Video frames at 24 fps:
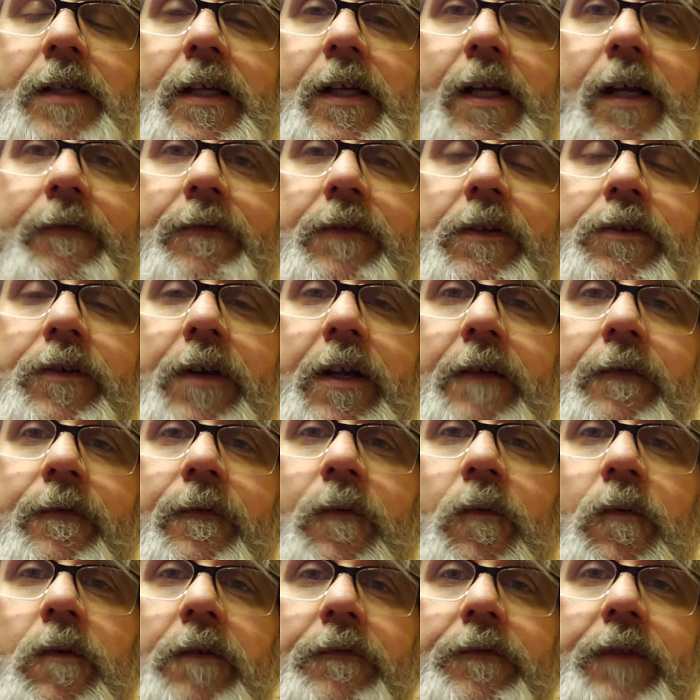And I have to drink
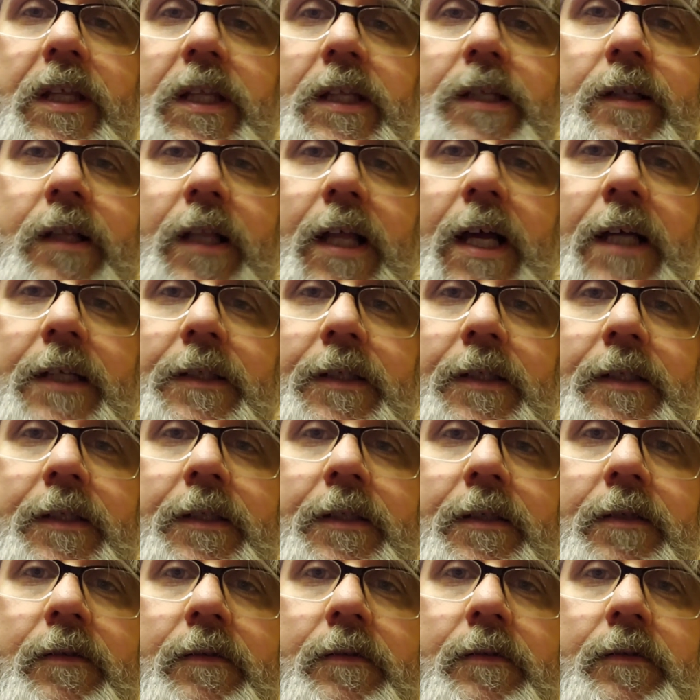4 of these
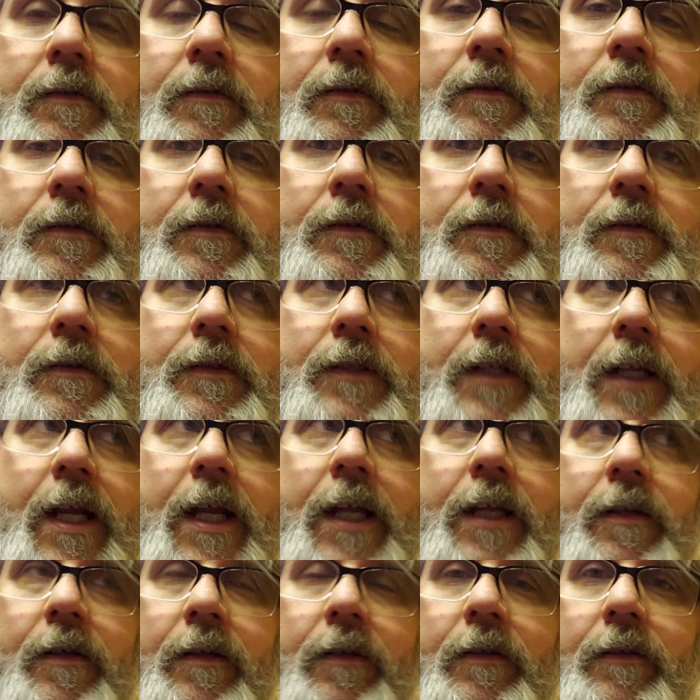glasses
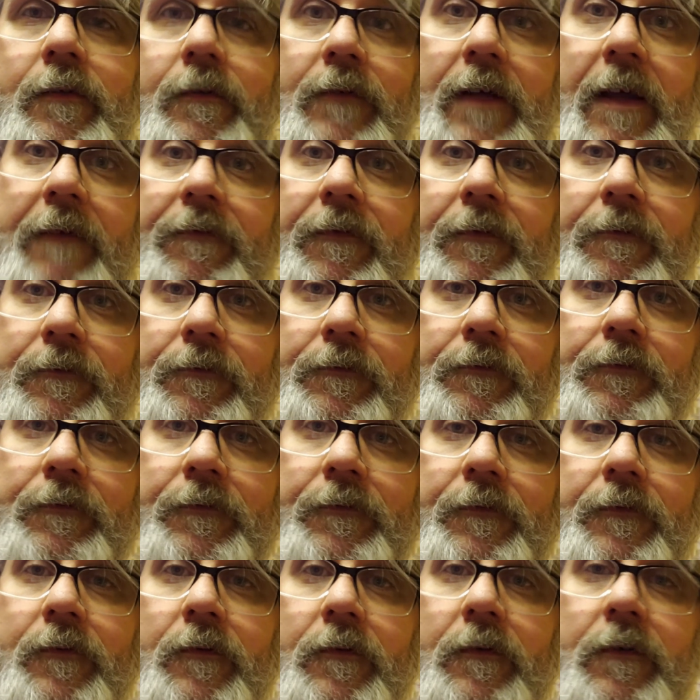tonight. And it'll have
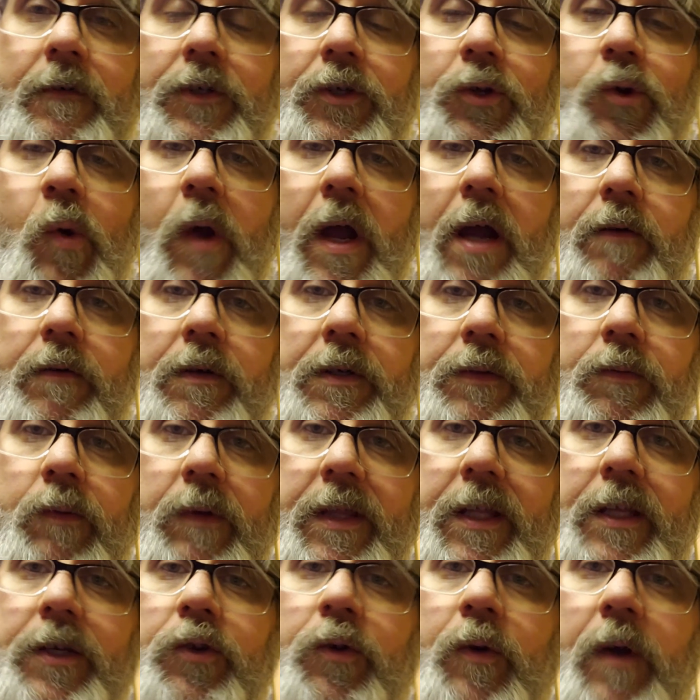for 2 hours.
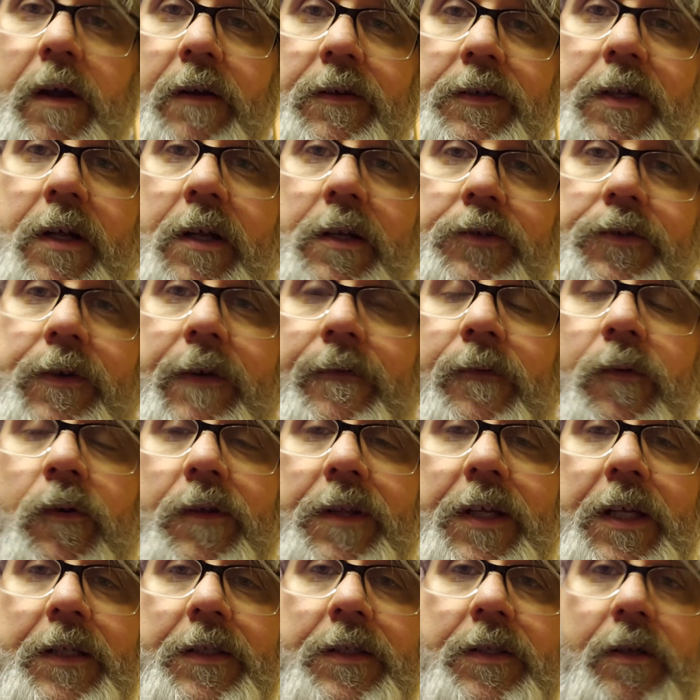Within 2 hours, I've got to drink 4 of these.